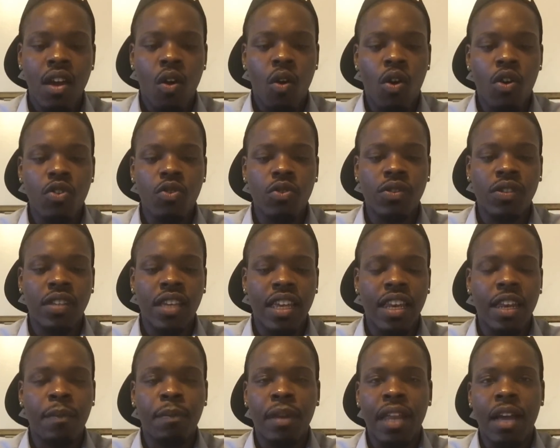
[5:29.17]
or you
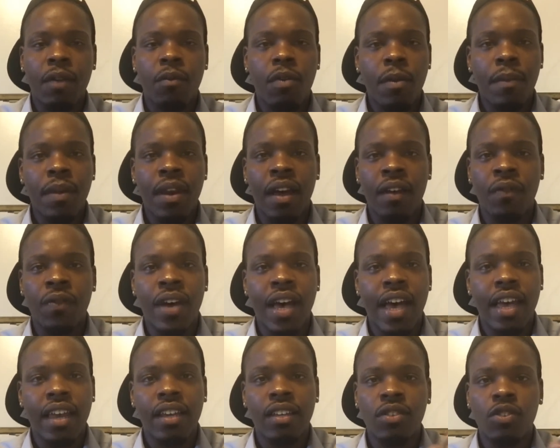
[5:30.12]
say that black women are
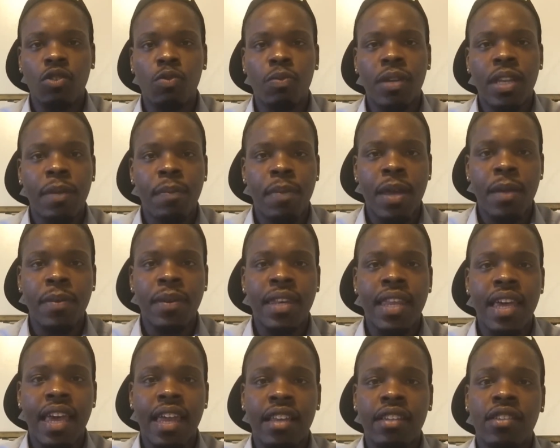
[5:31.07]
violent, too many baby
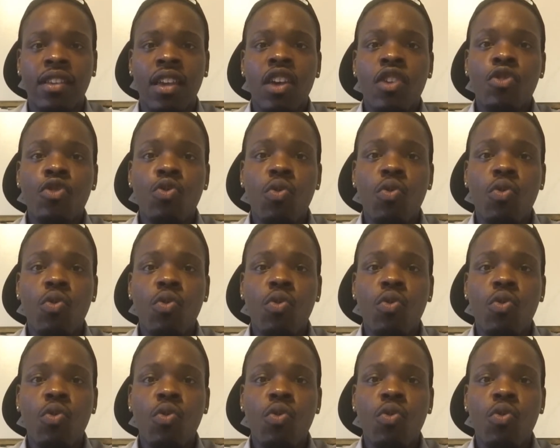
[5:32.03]
daddies,